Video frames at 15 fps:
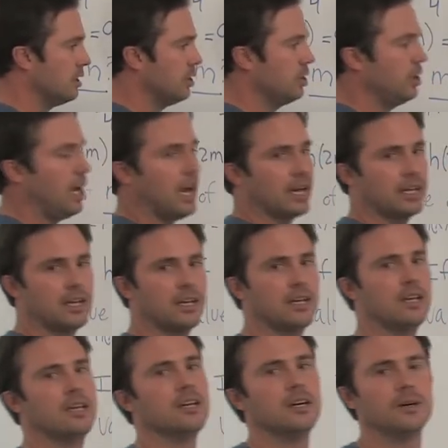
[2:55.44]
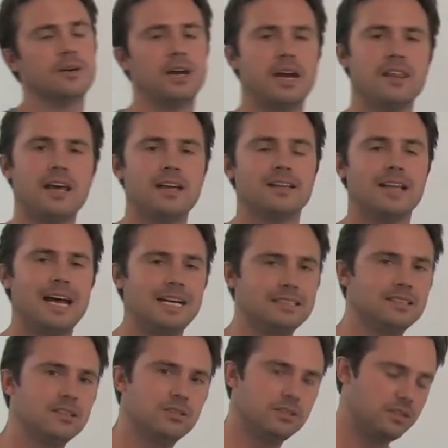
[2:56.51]
Check. Okay, that
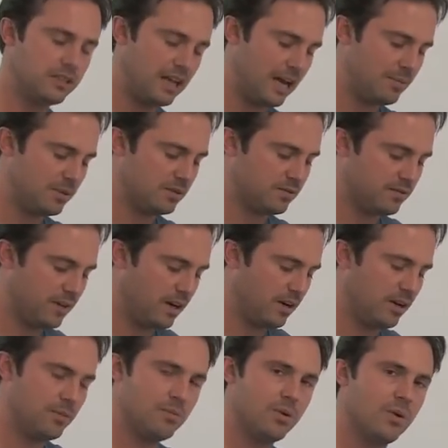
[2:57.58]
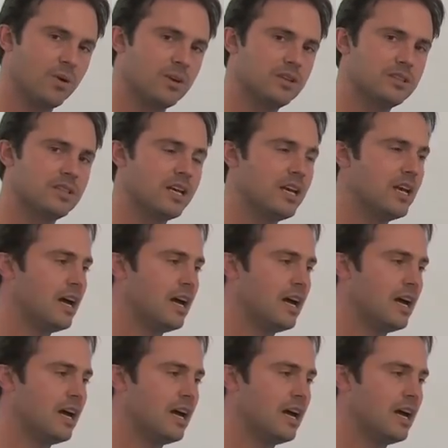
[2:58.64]
last little step is very important,